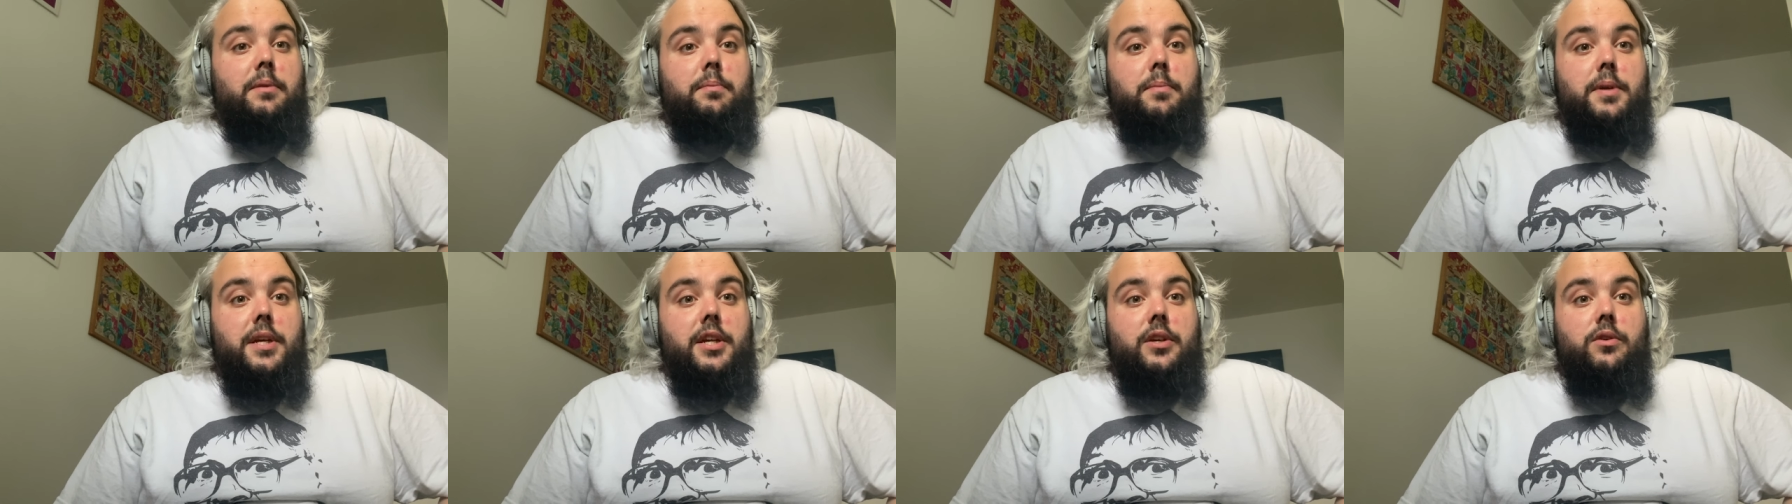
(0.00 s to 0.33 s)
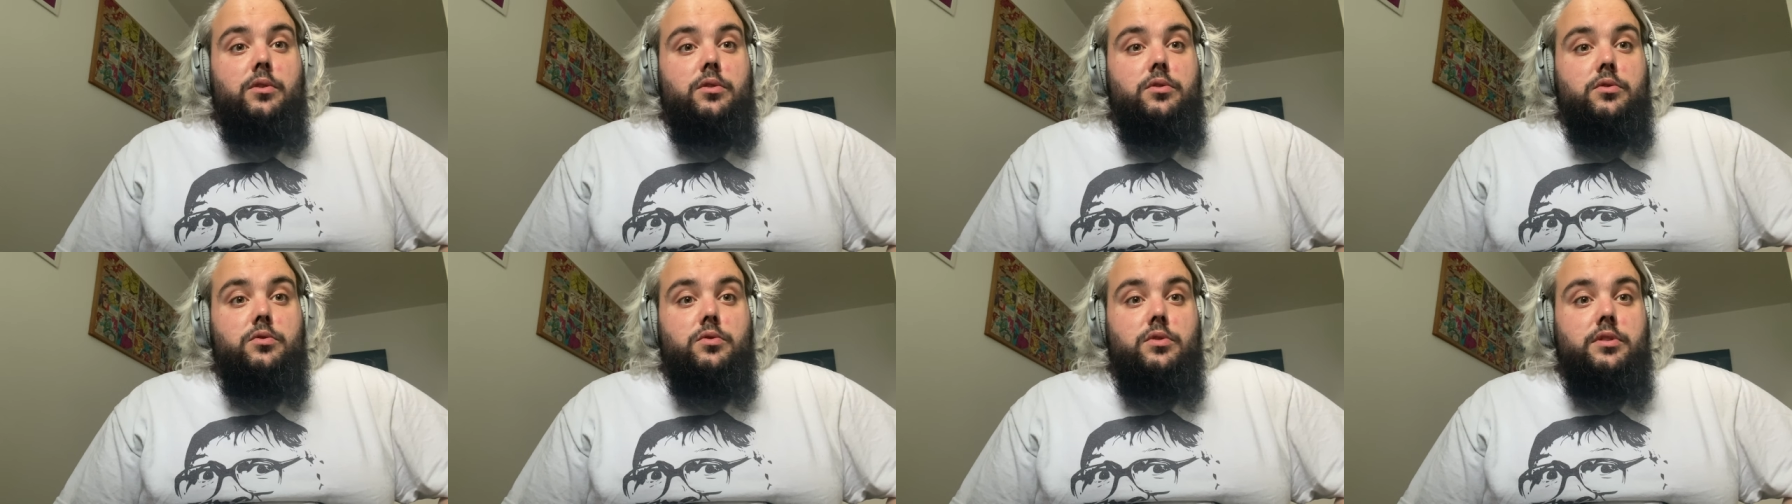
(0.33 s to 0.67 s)
me
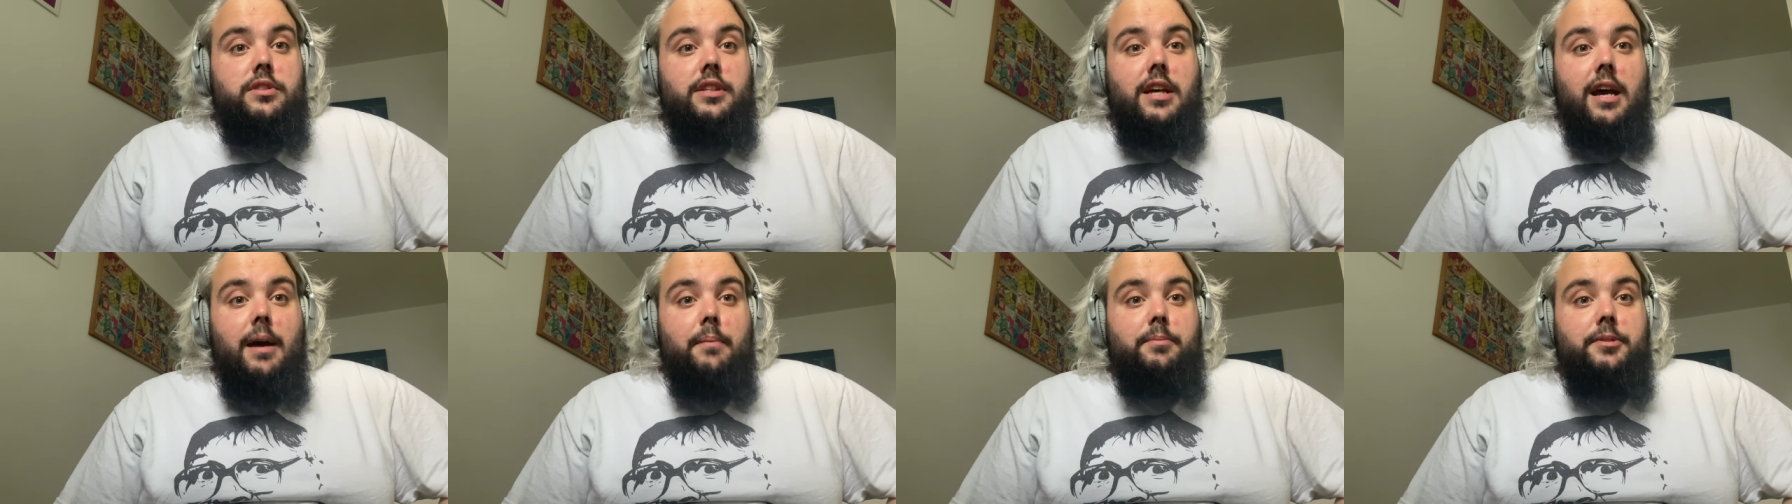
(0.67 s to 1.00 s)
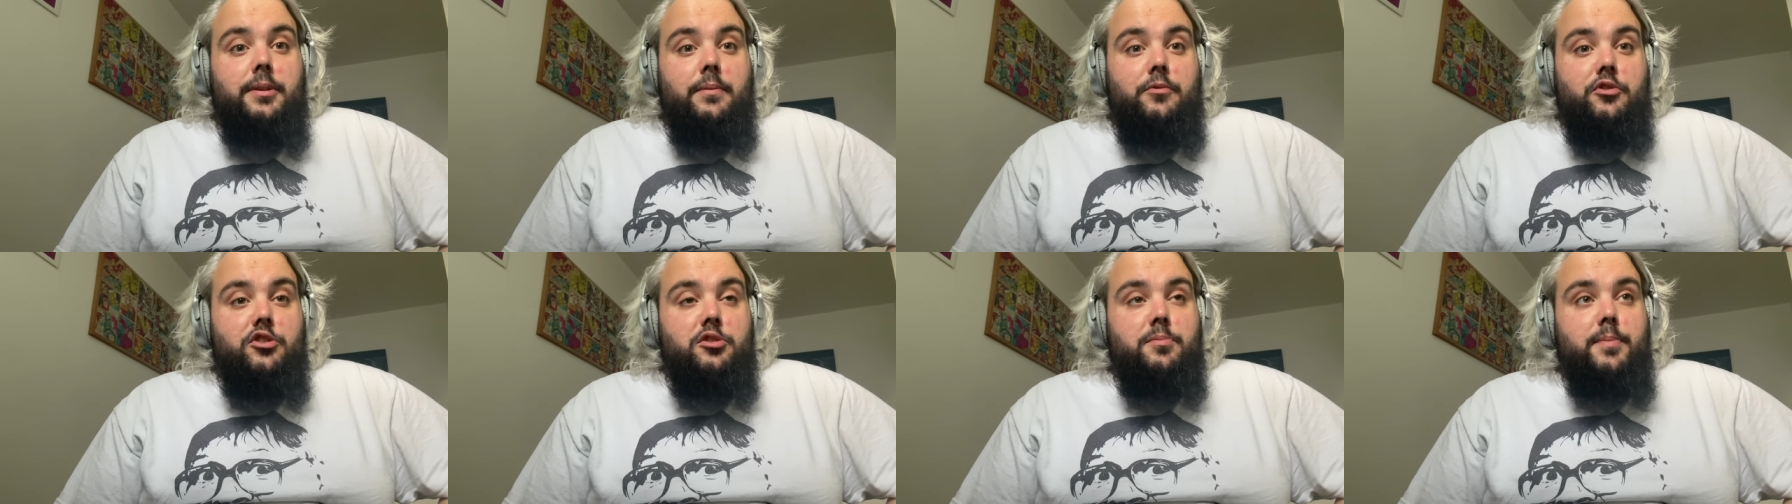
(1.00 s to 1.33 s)
on Untappd,
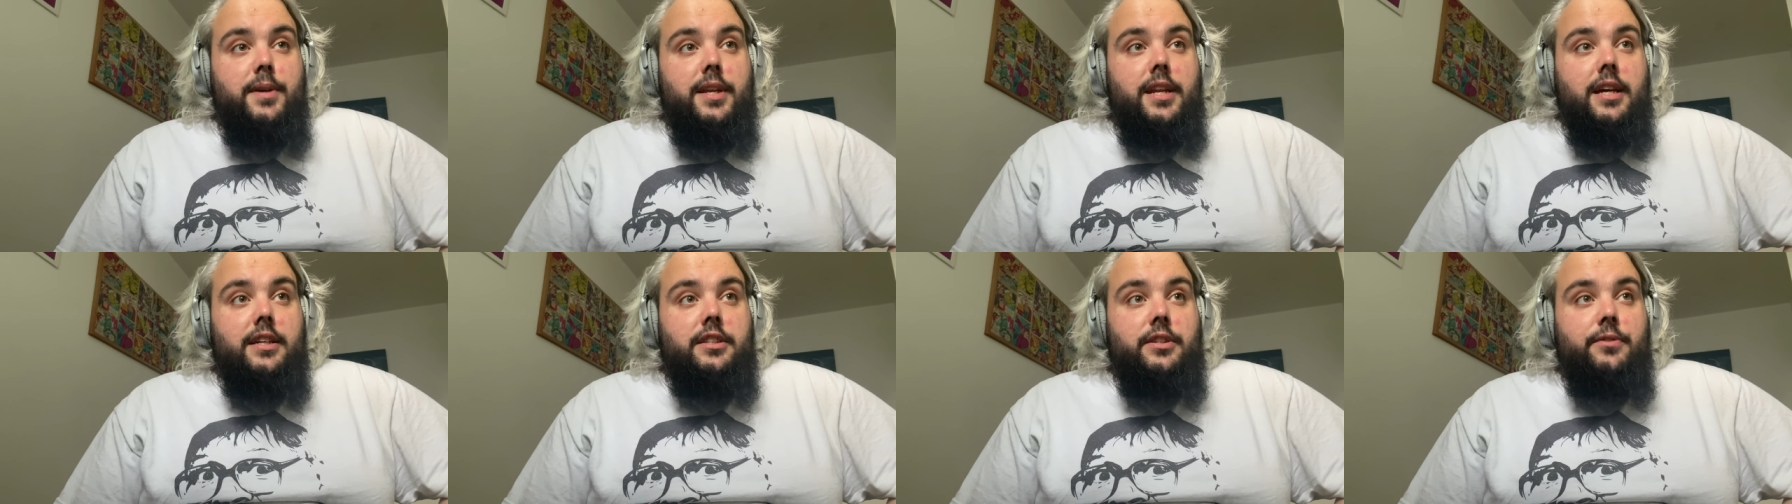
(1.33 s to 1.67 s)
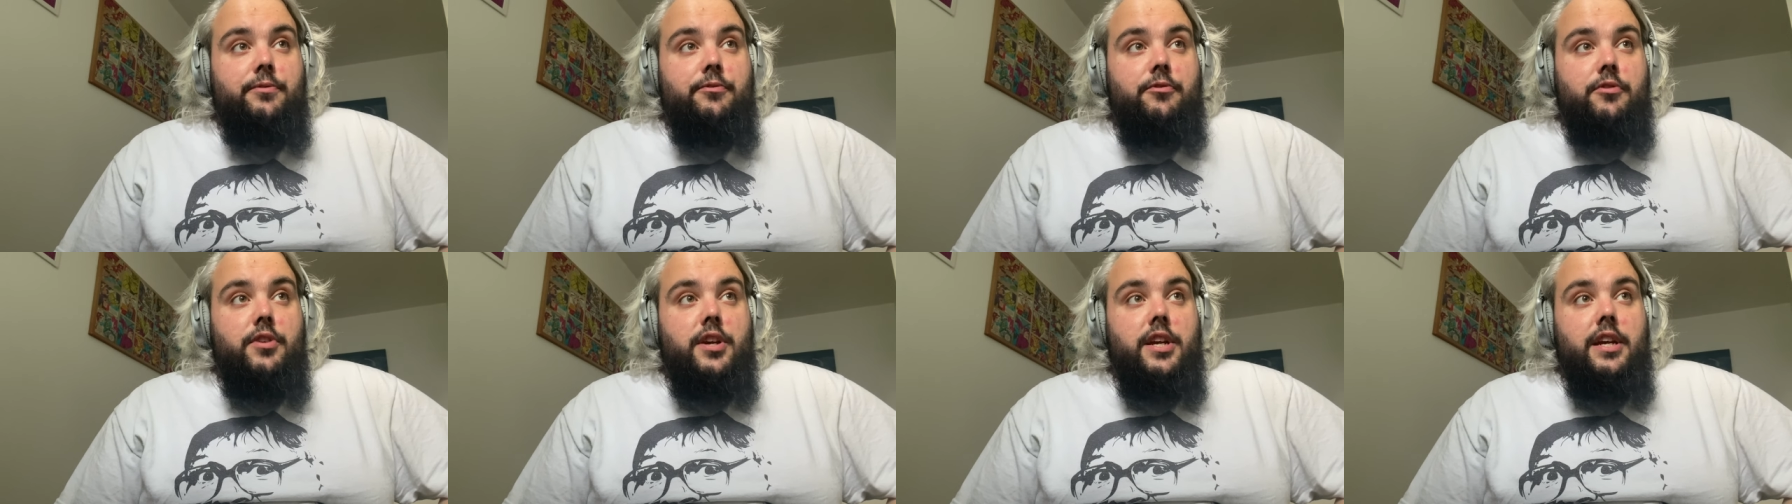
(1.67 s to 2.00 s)
Sam Drinks Beer
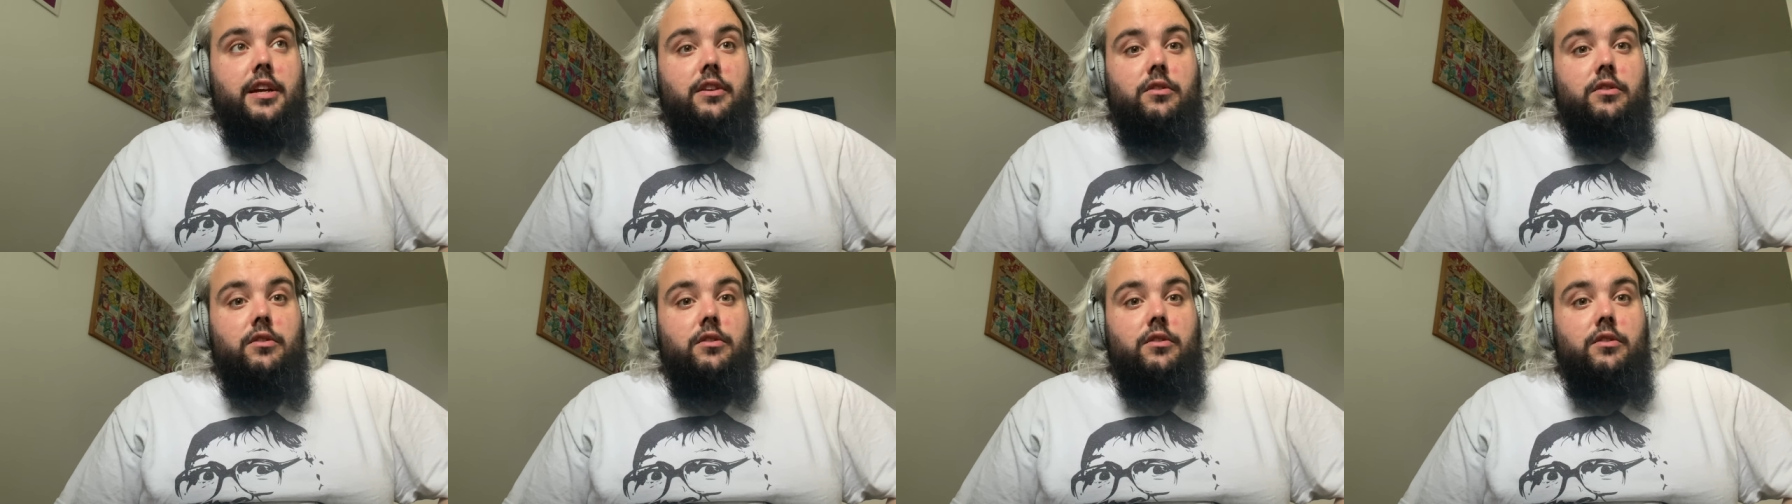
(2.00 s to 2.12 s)
93.